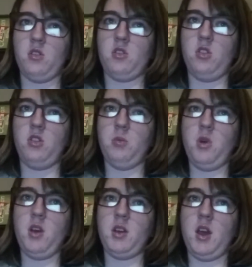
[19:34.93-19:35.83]
to
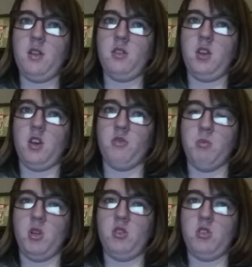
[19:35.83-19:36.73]
work at the
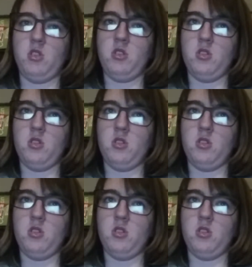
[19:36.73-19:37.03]
government,